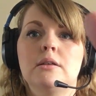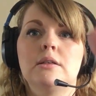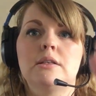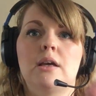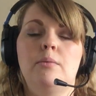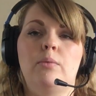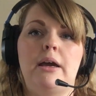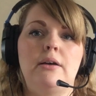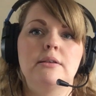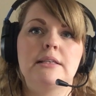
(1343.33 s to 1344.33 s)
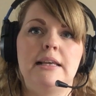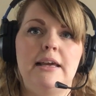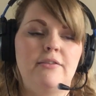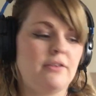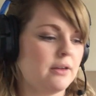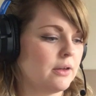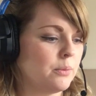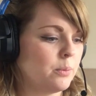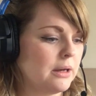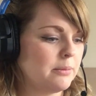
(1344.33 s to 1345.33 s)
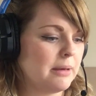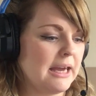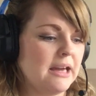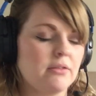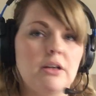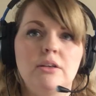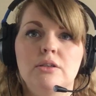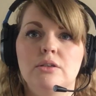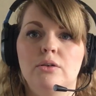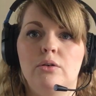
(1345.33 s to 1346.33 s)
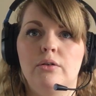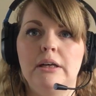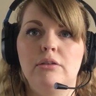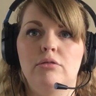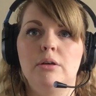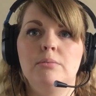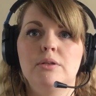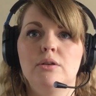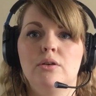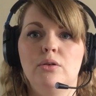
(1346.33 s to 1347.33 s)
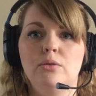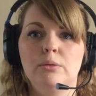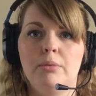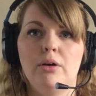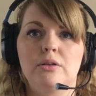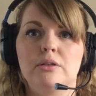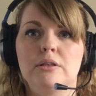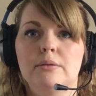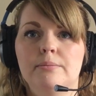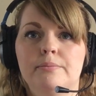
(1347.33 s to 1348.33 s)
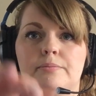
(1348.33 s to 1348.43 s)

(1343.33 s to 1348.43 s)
Some whales live with parents, or in groups called pods.